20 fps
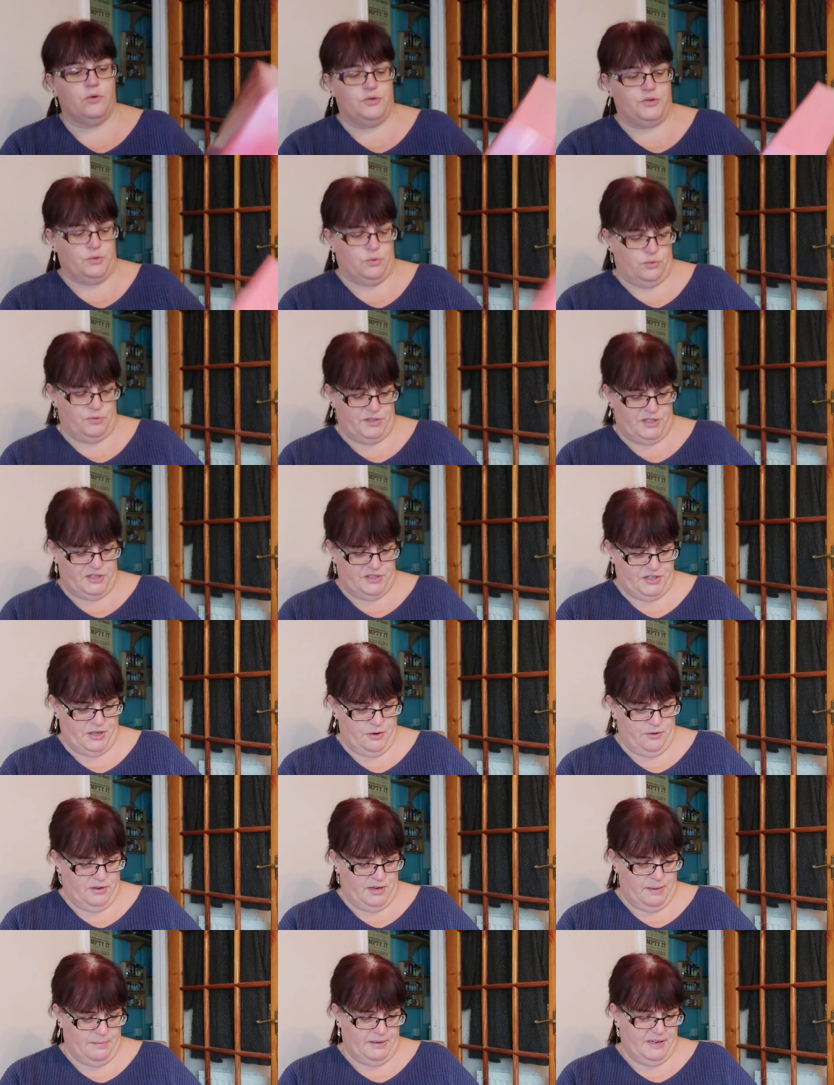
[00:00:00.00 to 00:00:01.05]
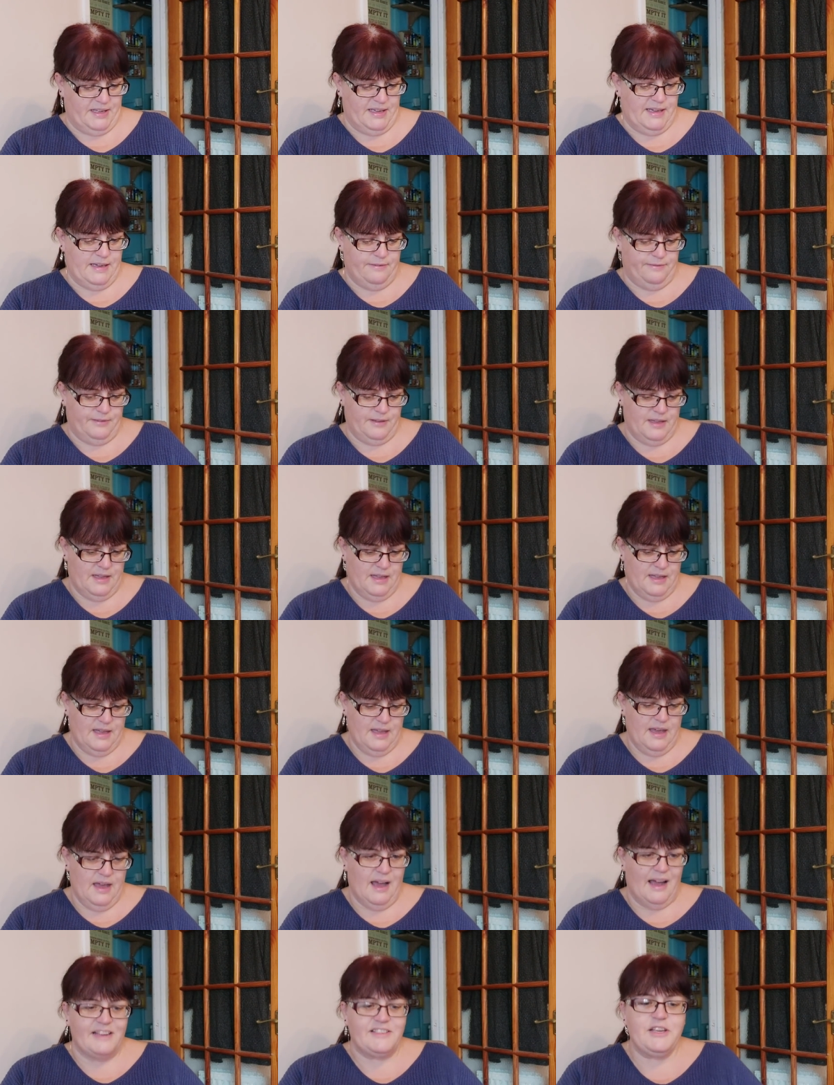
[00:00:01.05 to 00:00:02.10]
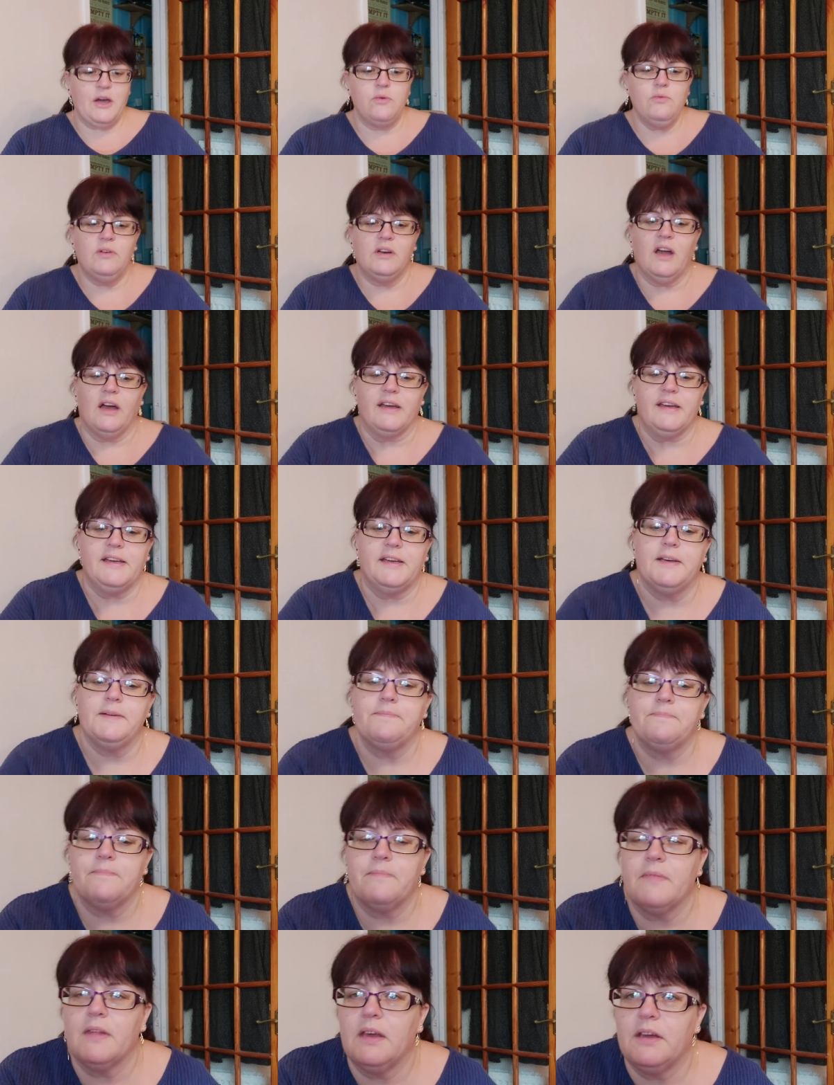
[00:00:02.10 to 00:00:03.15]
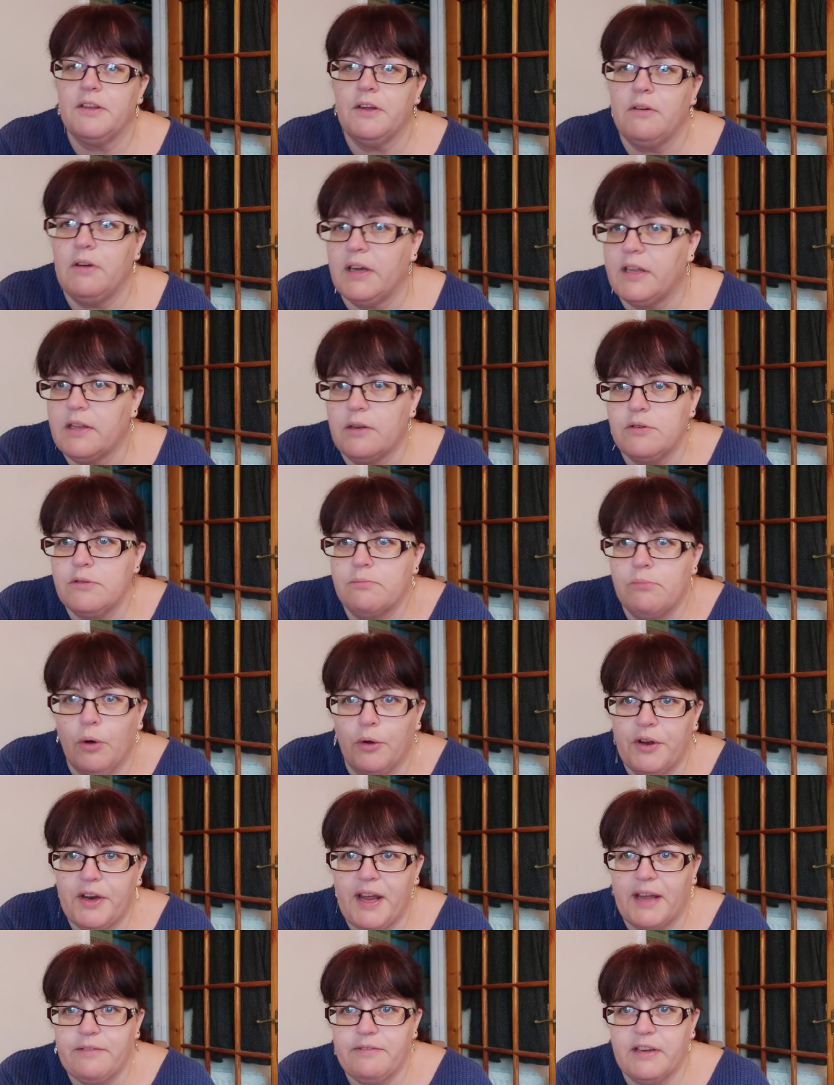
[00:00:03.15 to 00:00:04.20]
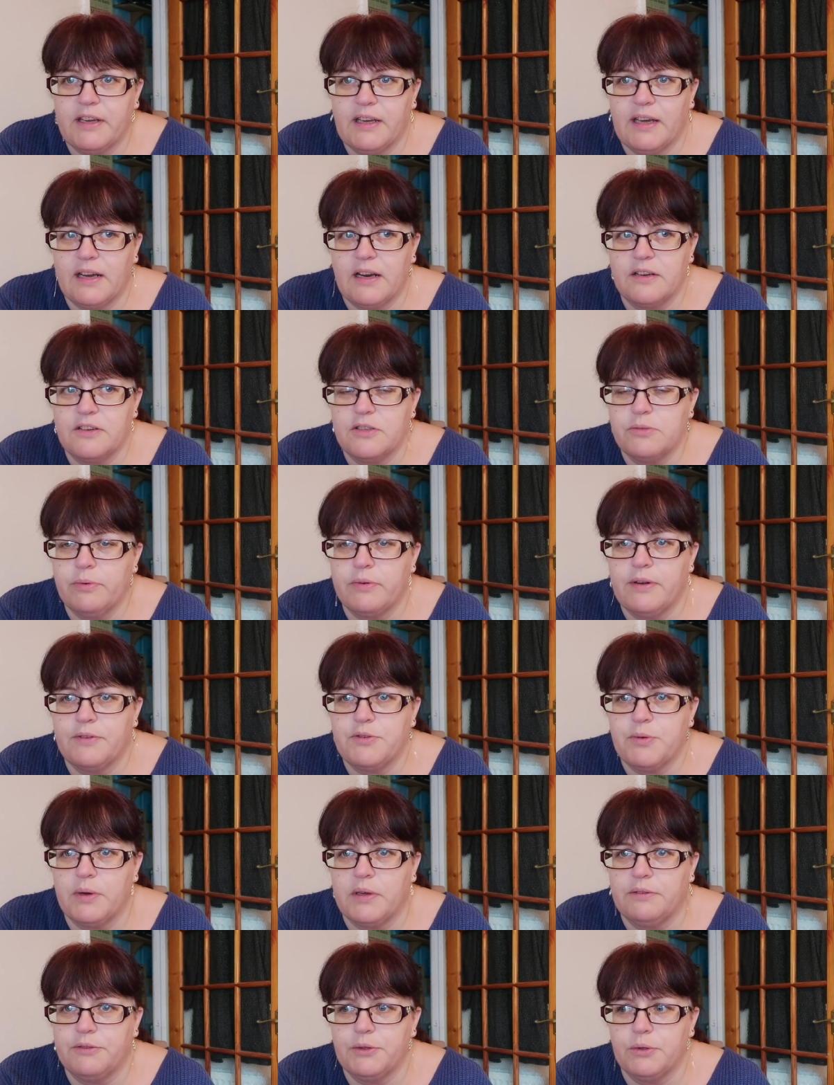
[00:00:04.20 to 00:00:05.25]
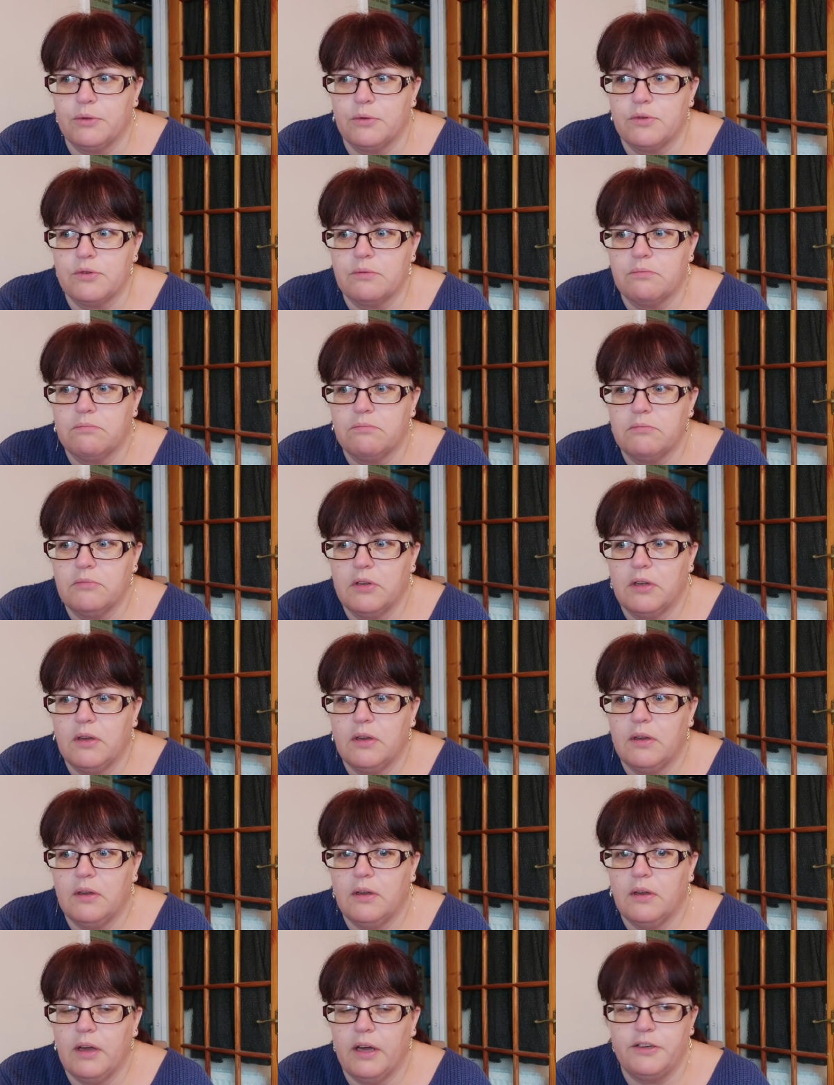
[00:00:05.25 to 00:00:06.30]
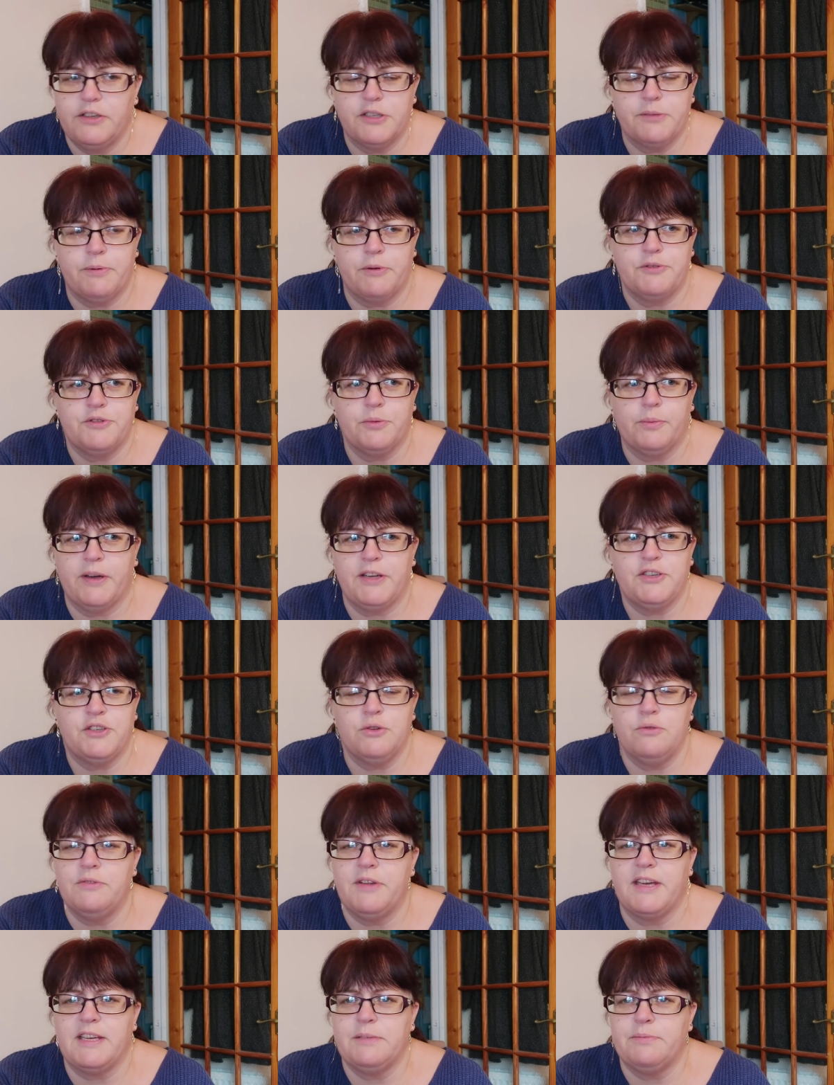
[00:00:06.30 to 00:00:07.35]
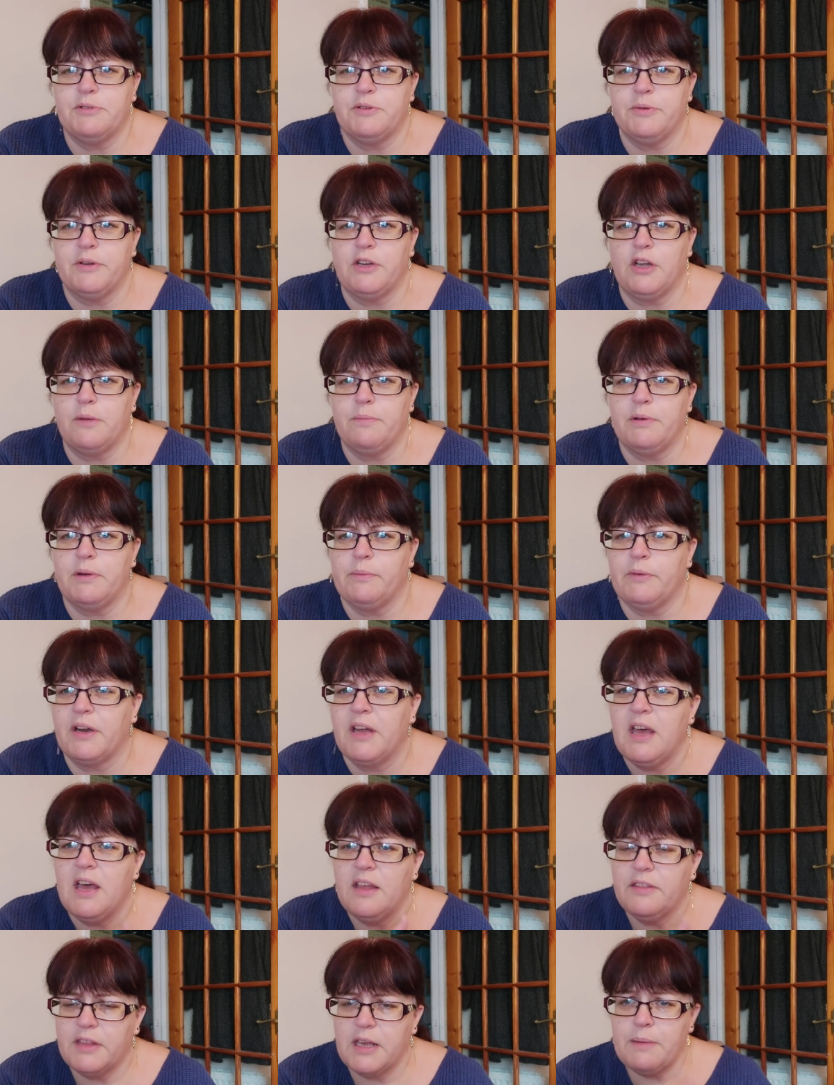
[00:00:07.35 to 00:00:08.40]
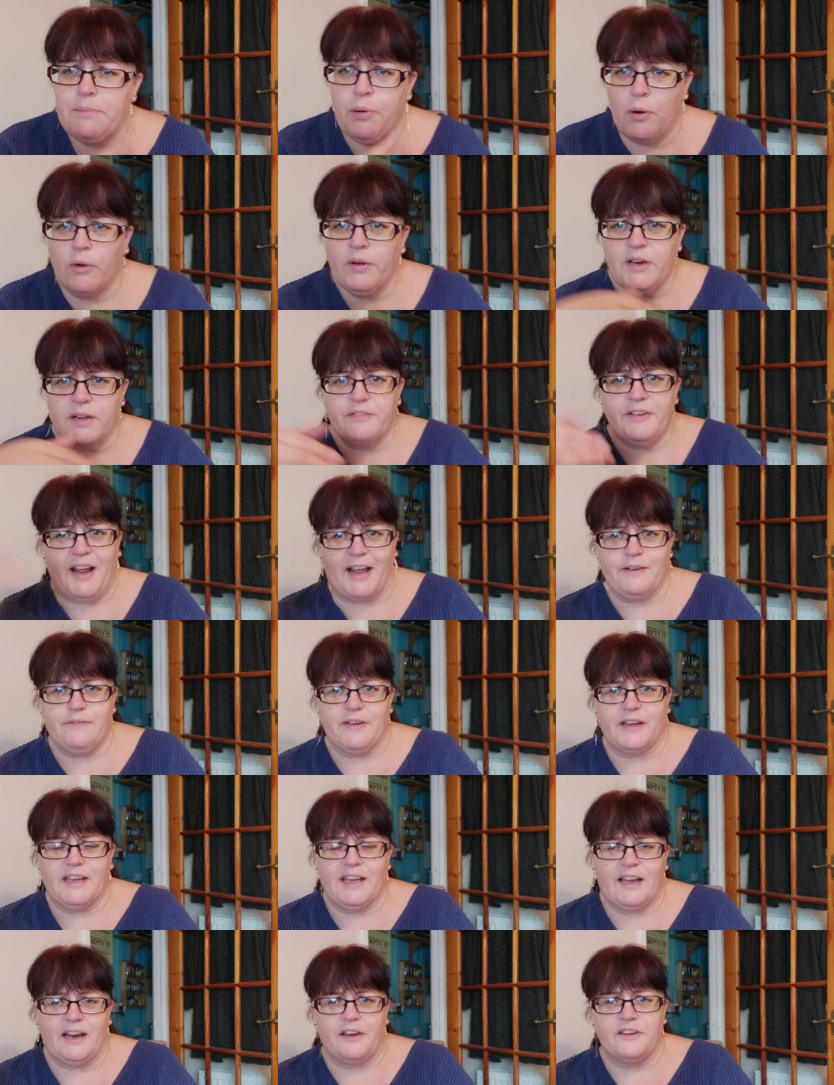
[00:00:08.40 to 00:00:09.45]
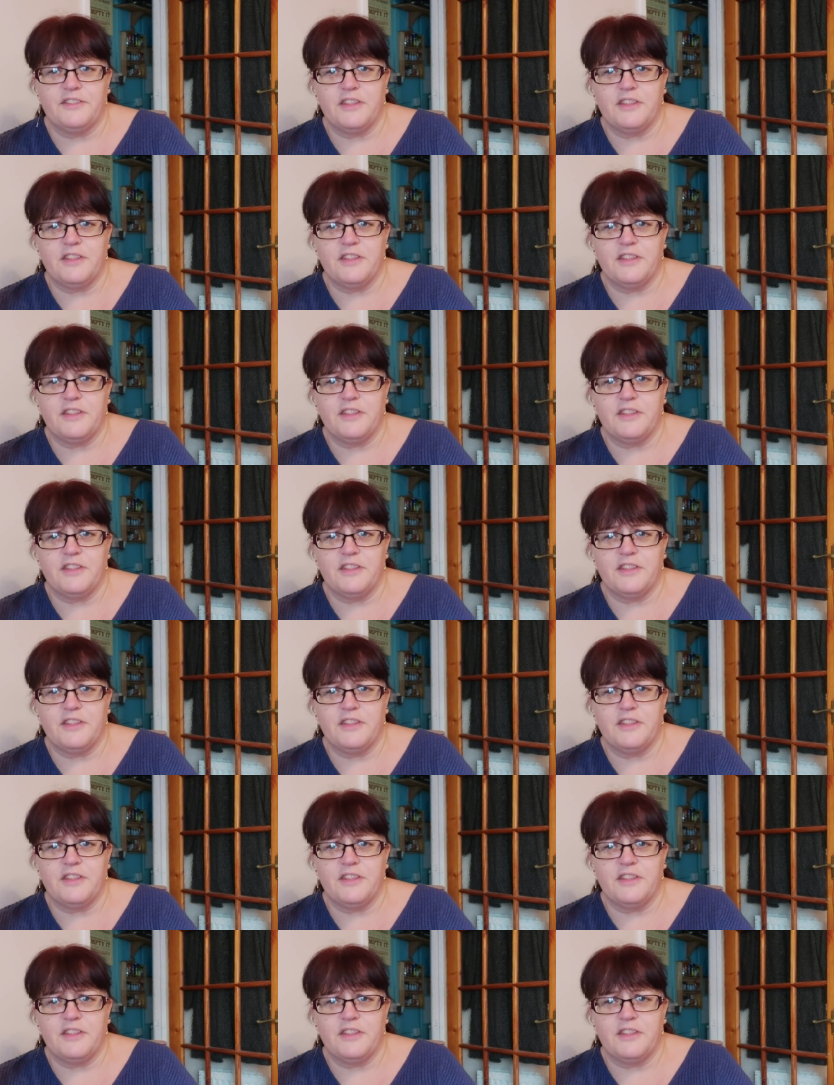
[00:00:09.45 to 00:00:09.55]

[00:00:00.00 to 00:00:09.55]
doors in total, I believe. I don't like those modern advent calendars where you have 12 doors and you're supposed to wait 2 days between opening one. The point of an advent calendar,